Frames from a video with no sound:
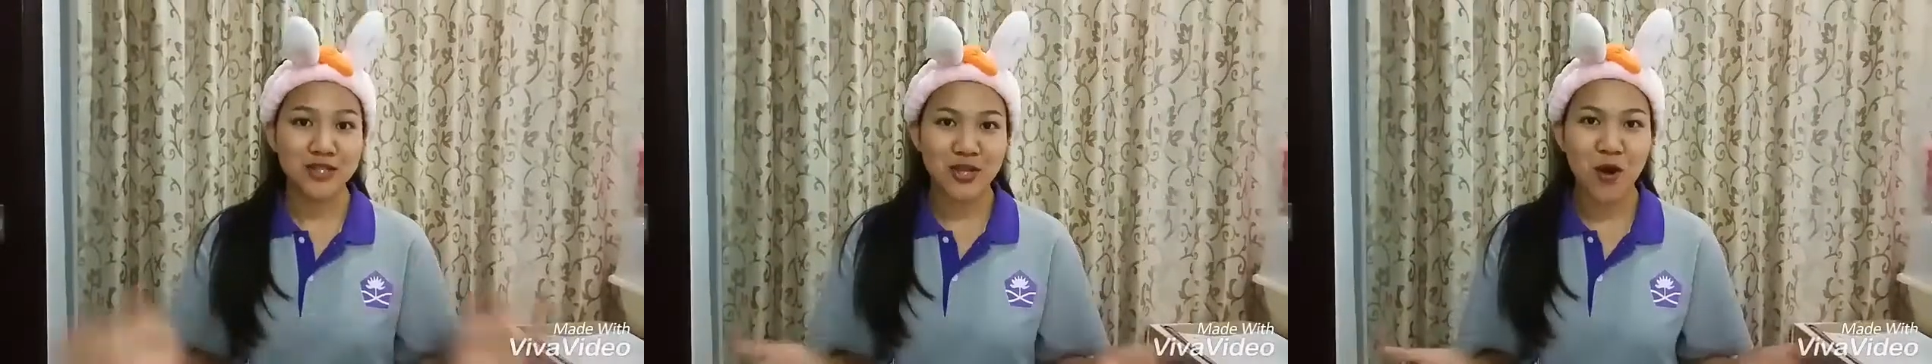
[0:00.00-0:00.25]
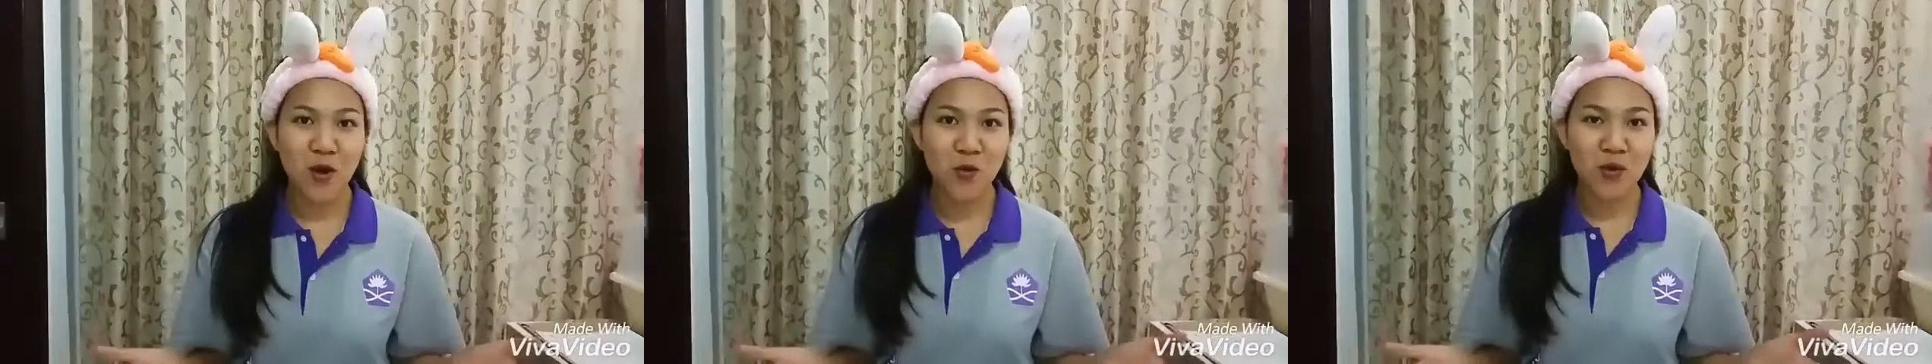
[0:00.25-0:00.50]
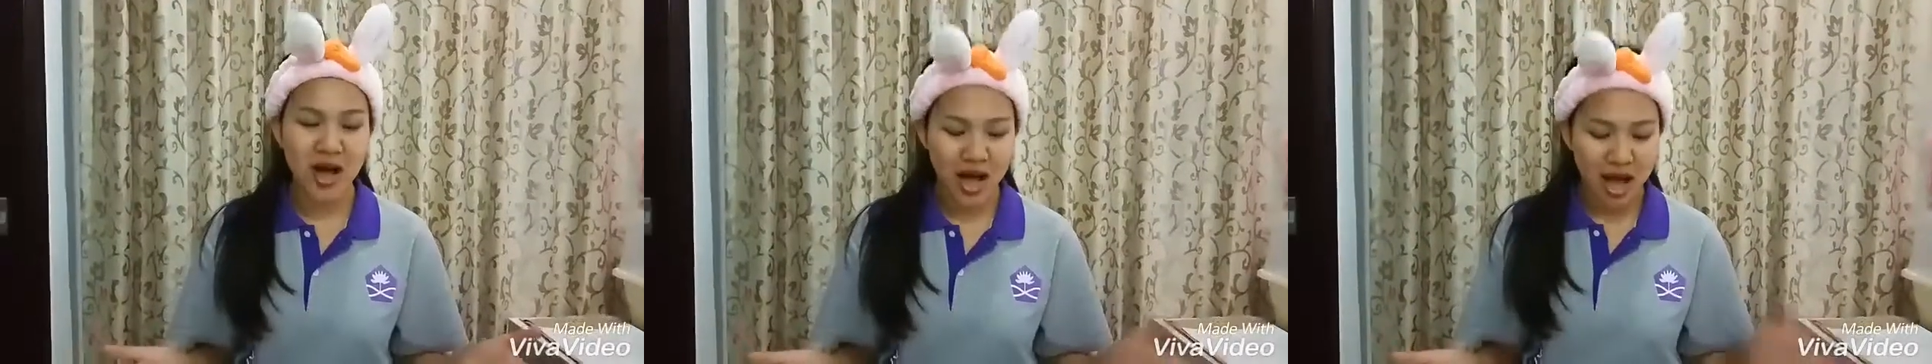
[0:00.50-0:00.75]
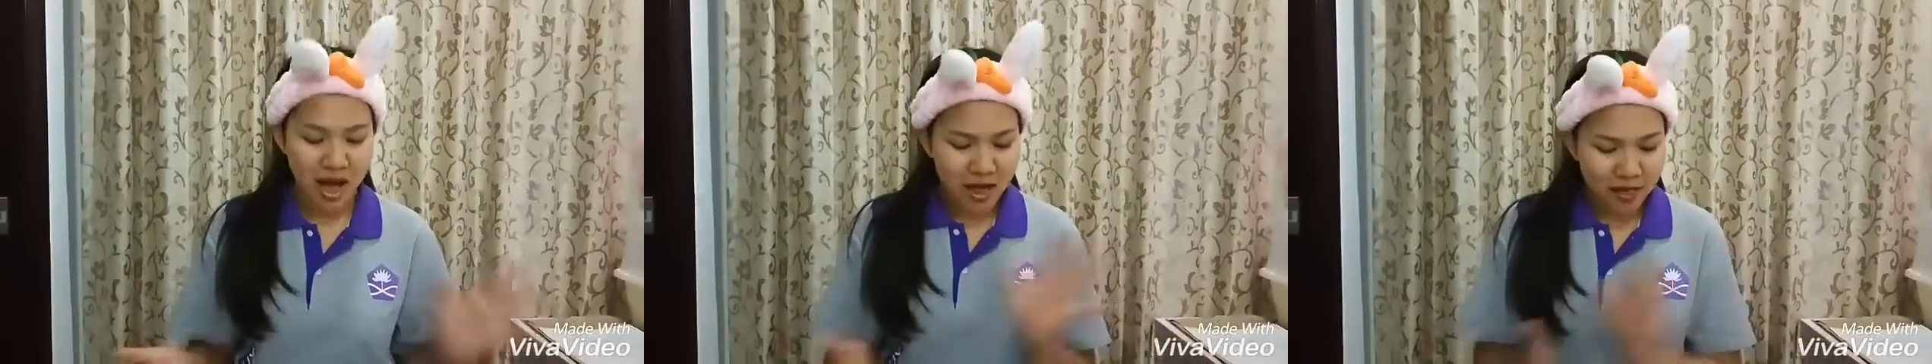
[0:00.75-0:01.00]
So,
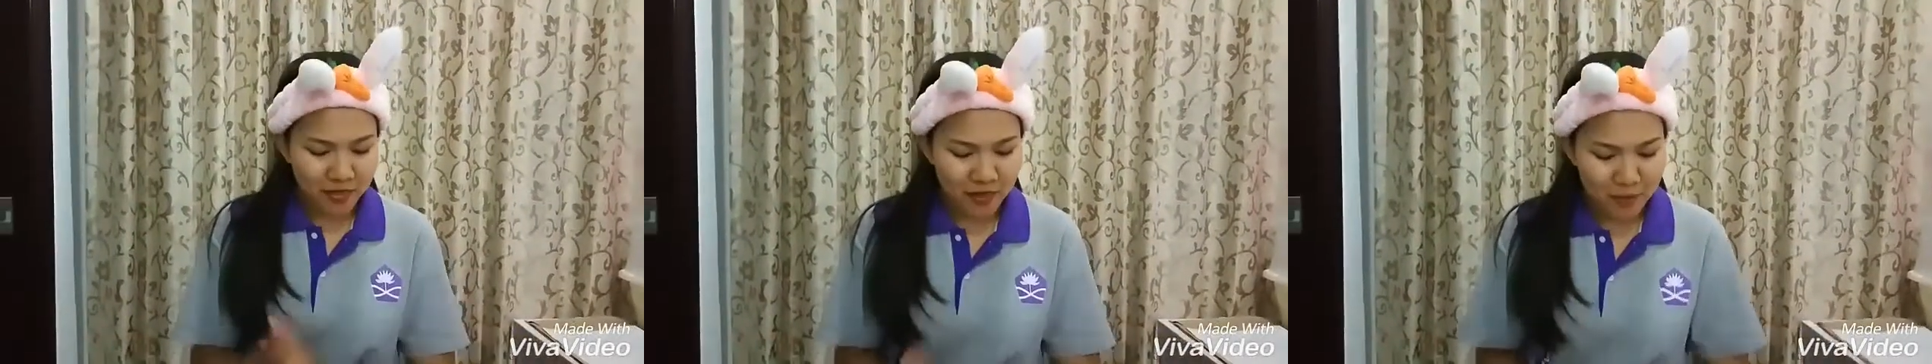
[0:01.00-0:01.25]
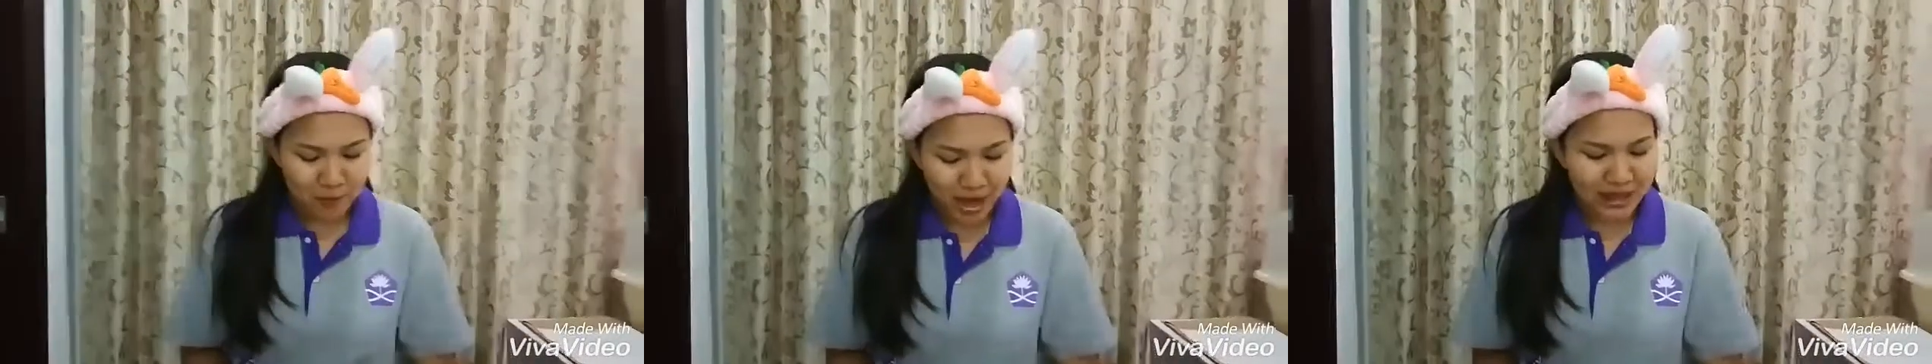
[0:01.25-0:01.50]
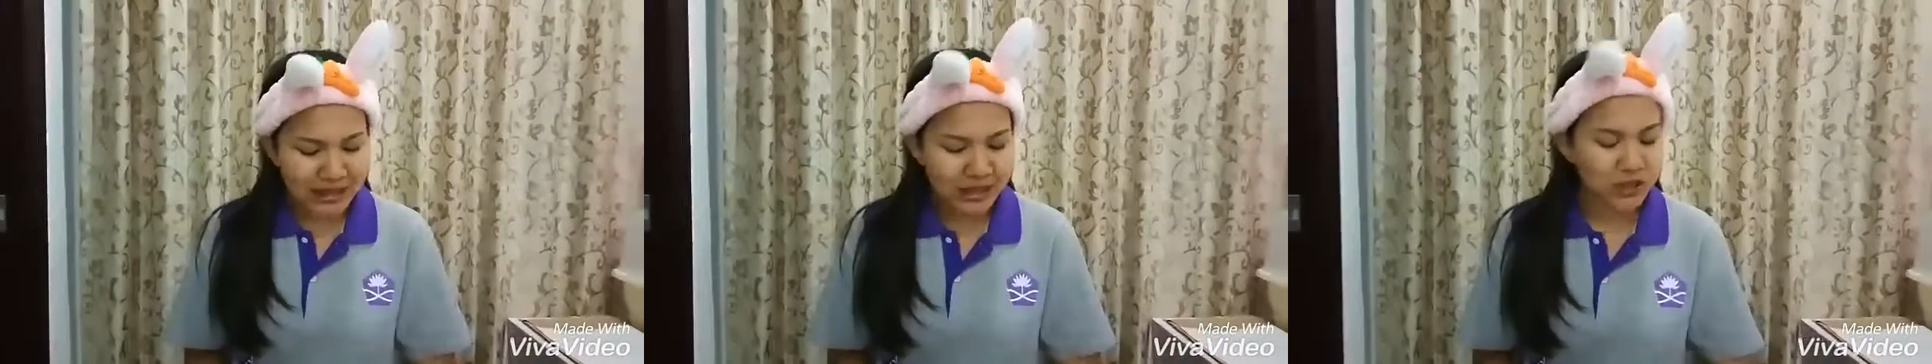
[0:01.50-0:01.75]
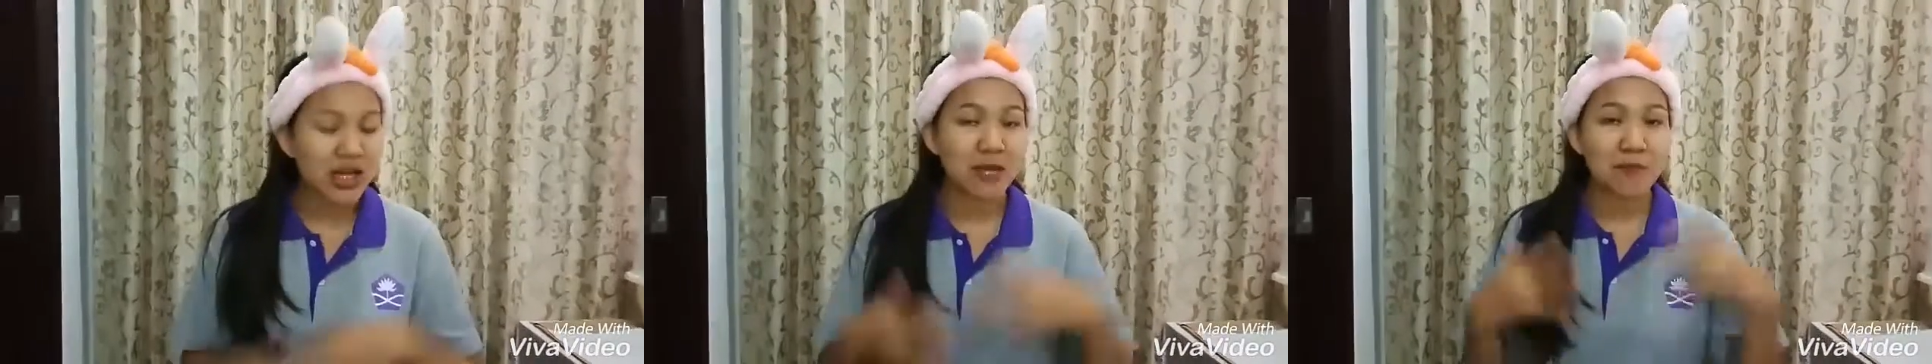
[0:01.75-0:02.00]
the
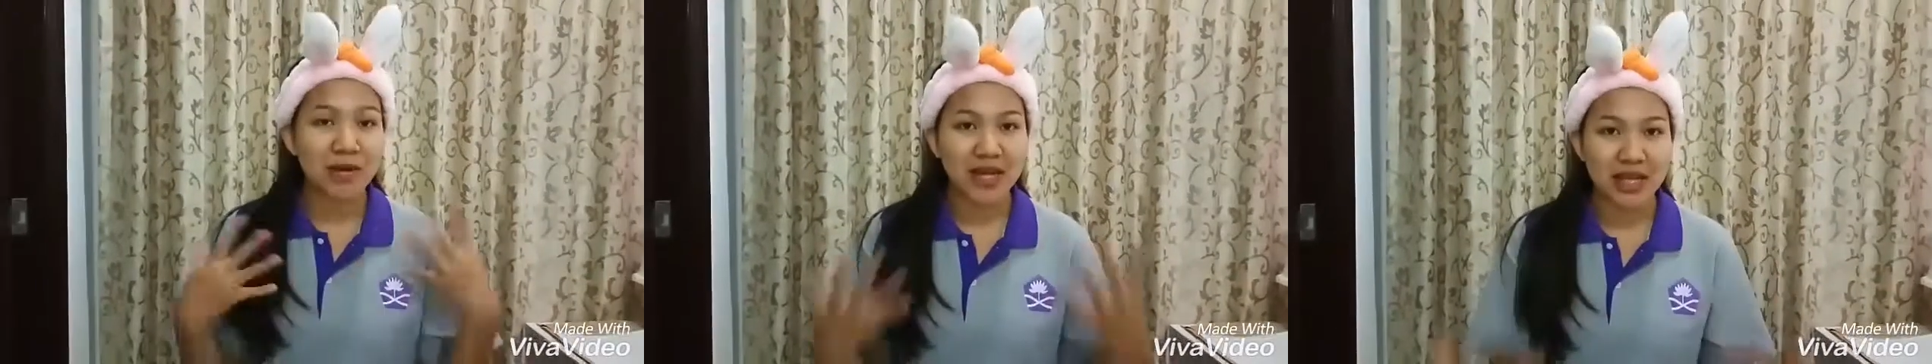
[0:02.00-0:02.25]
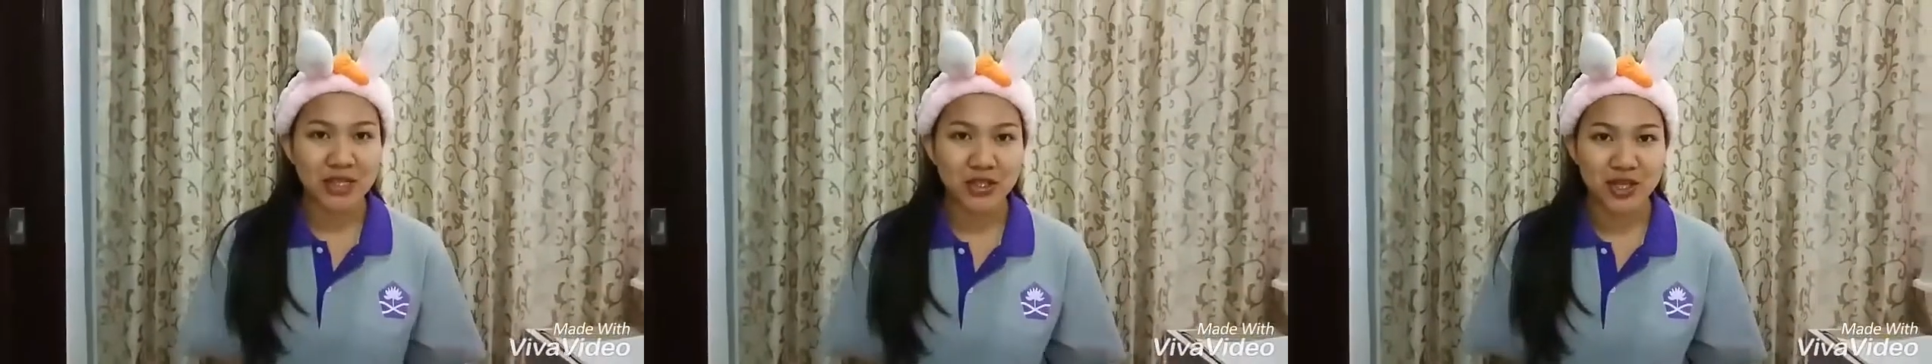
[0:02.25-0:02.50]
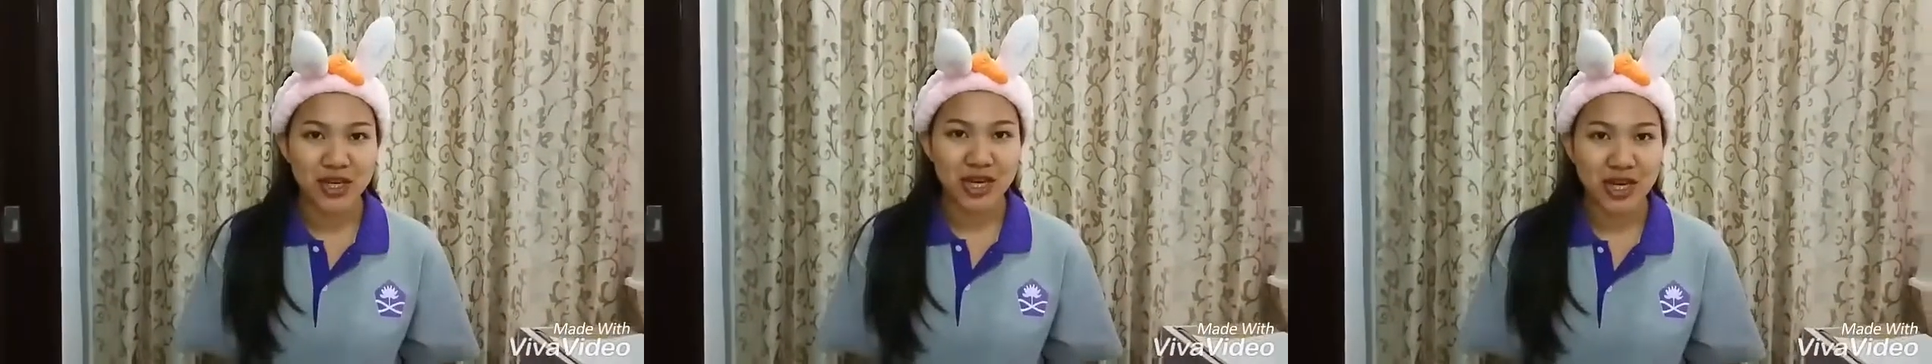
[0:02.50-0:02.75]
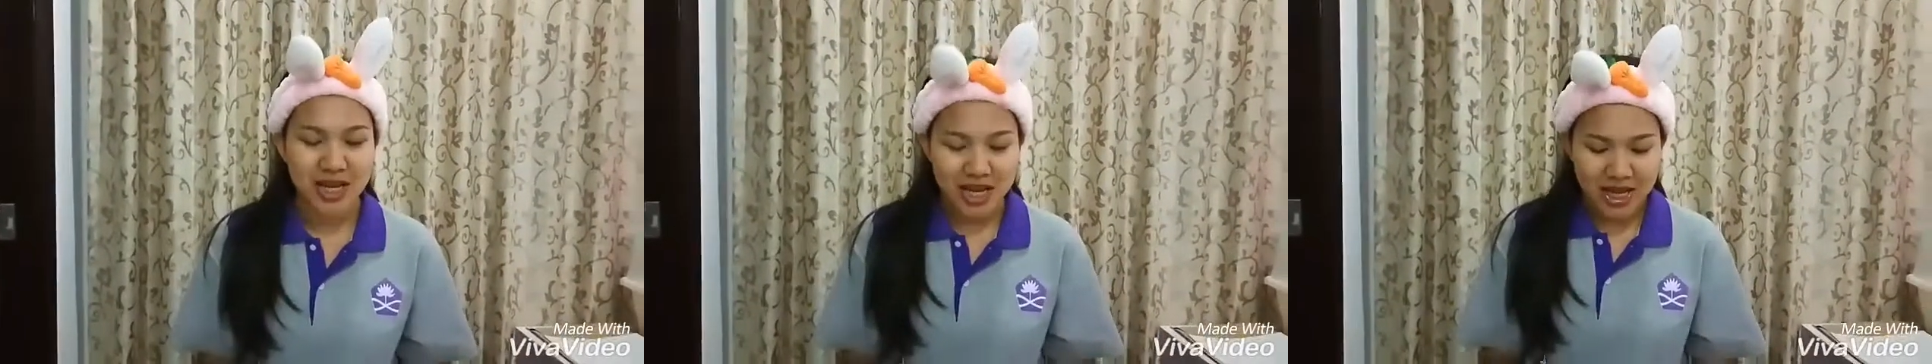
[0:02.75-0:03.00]
Manglish in
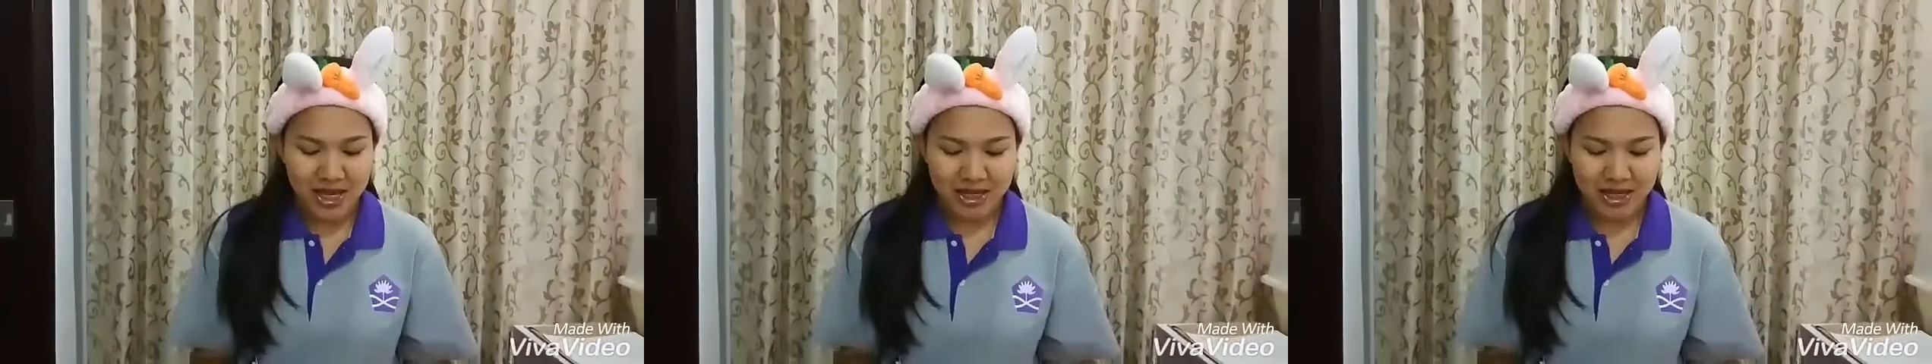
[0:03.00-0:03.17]
Malaysia